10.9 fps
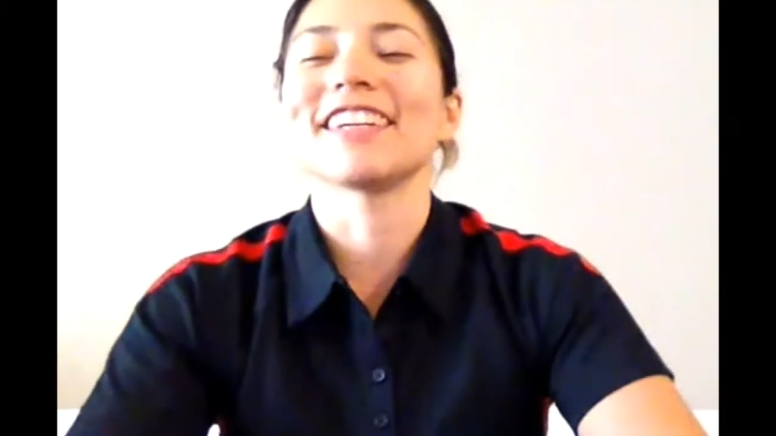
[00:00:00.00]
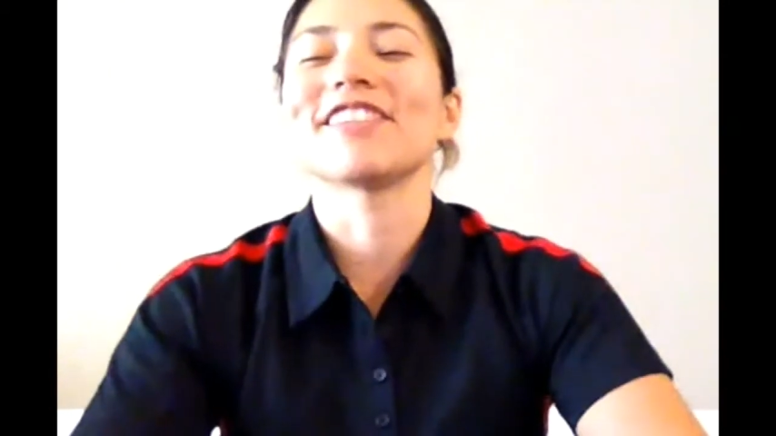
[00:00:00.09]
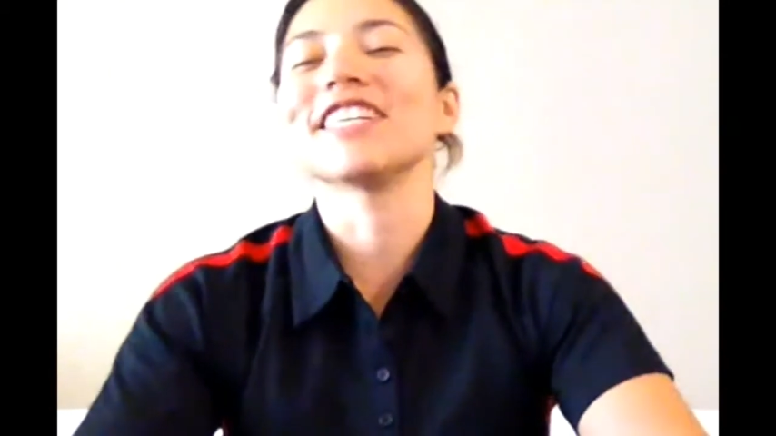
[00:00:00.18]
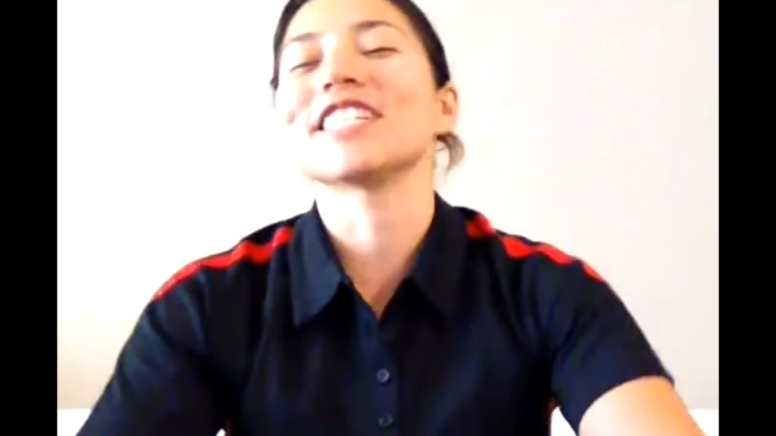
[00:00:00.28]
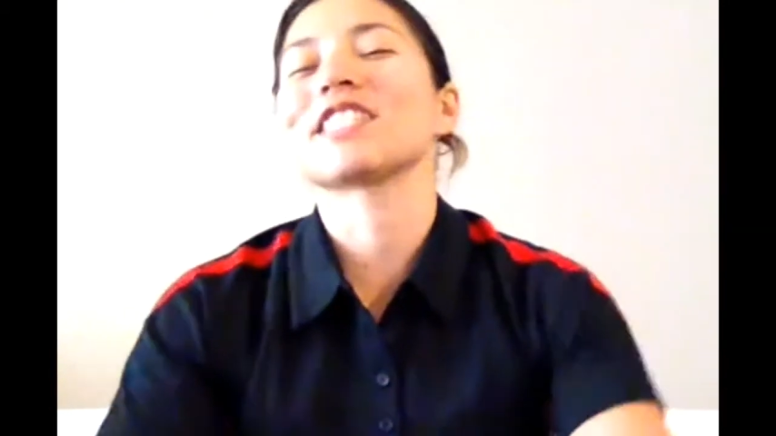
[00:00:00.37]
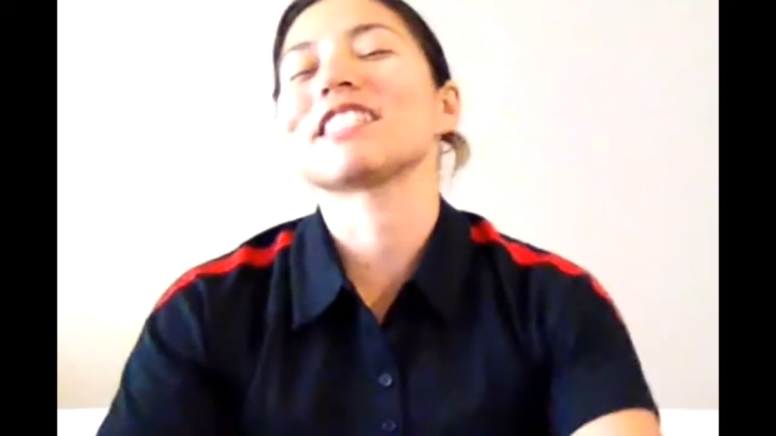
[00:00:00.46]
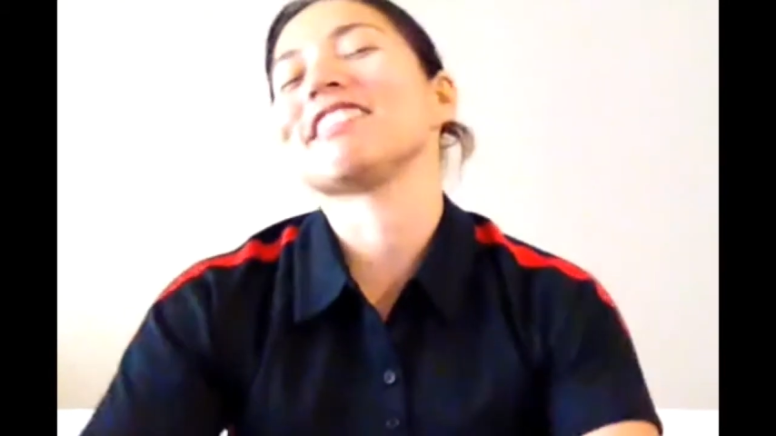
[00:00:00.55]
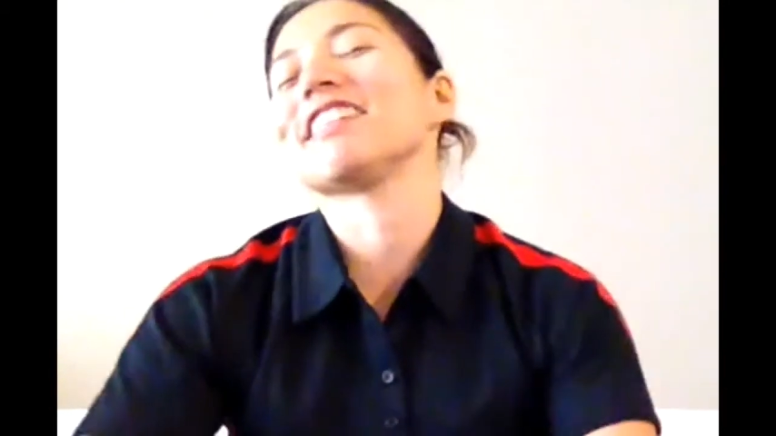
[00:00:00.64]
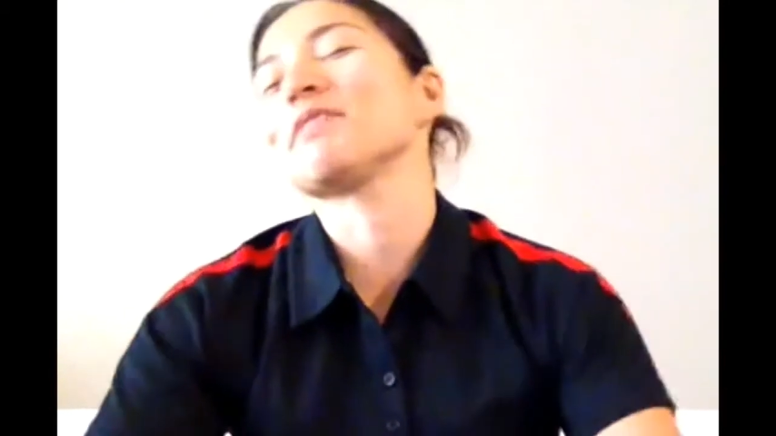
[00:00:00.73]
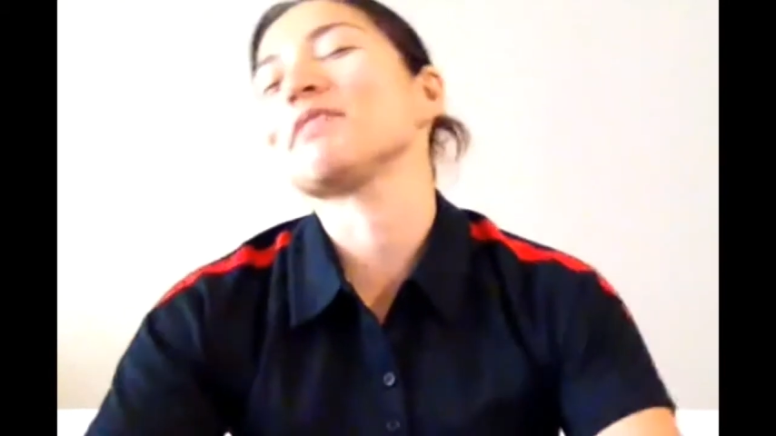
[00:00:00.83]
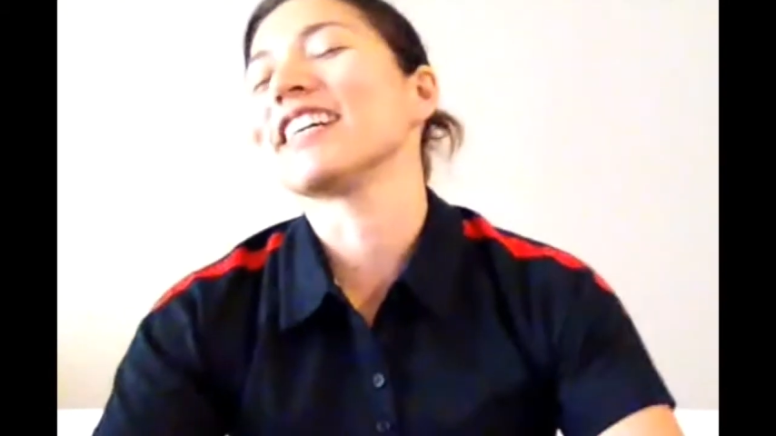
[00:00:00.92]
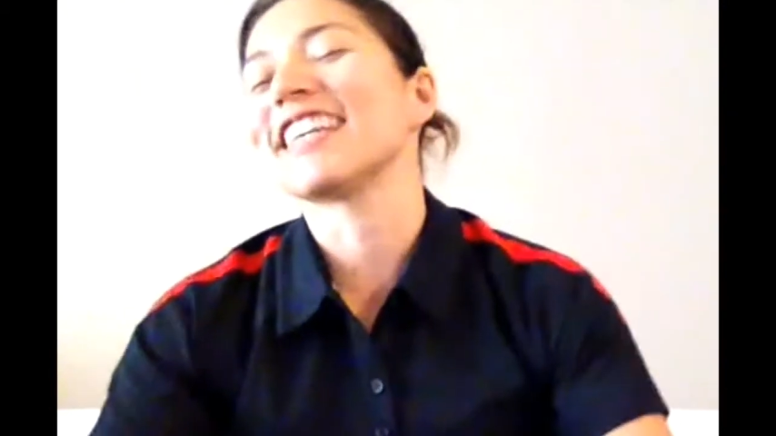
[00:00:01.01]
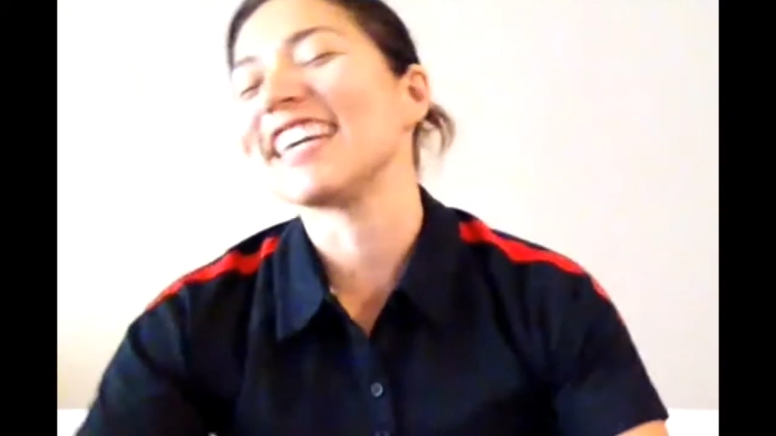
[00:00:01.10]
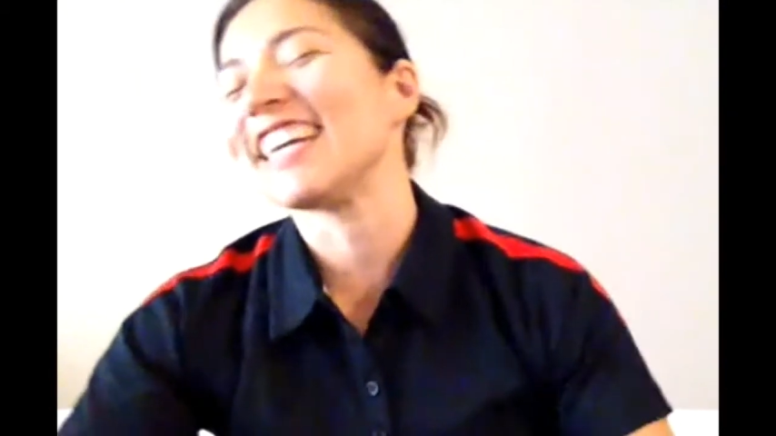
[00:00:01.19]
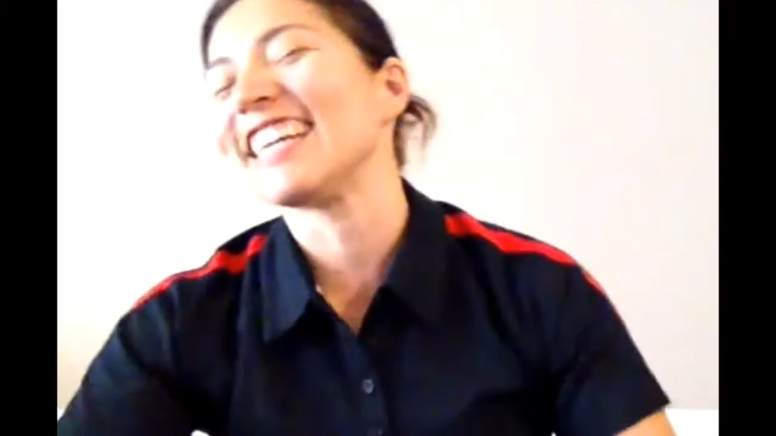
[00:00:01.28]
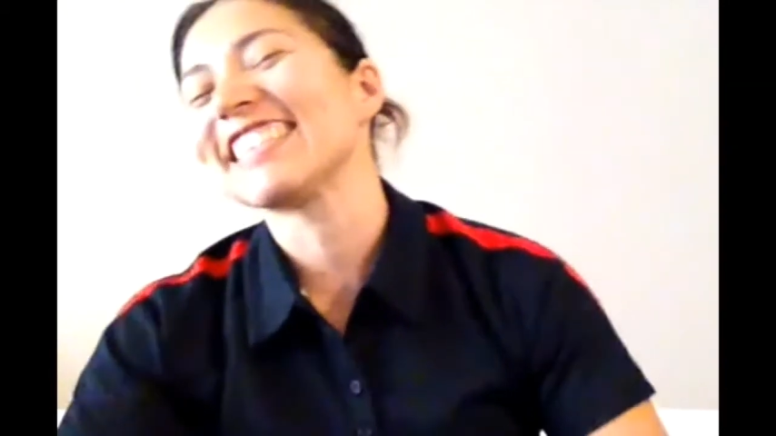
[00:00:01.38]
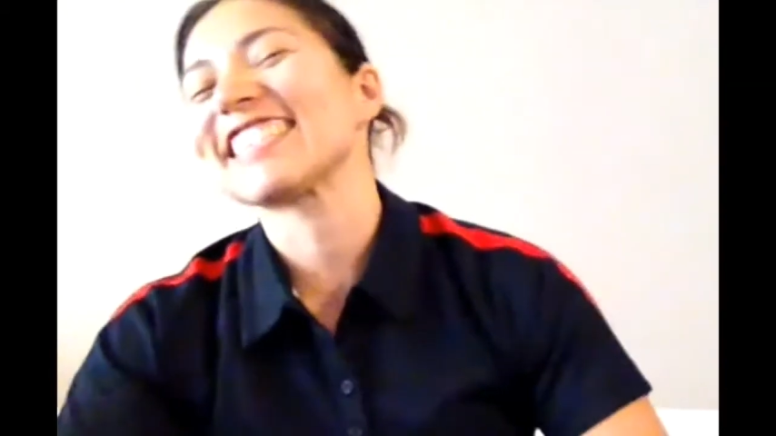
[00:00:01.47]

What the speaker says: grease monkey